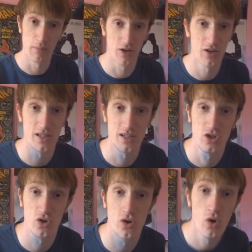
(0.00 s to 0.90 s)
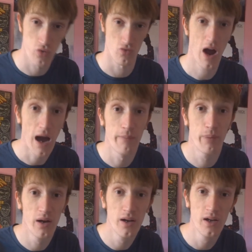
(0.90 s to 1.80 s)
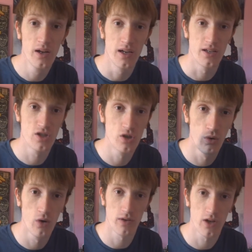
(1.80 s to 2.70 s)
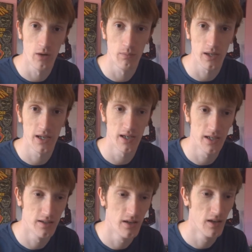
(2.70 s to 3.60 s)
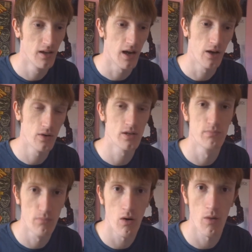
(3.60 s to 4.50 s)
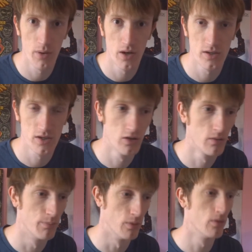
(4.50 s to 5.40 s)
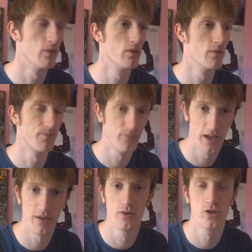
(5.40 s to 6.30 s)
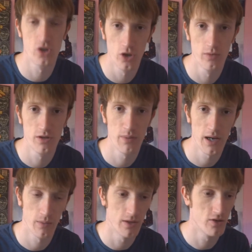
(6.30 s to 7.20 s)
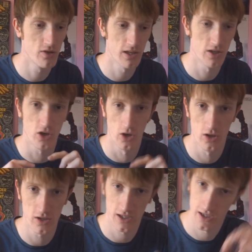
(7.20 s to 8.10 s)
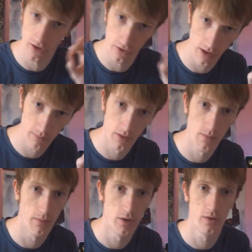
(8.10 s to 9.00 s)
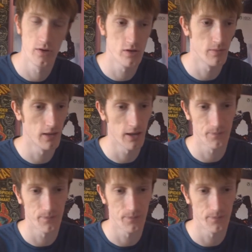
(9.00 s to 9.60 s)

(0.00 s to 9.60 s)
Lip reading: Because it's crap. It's so overly complicated. I know it's more personal, but it was so much better when you just had your call sign and your emblem, and you used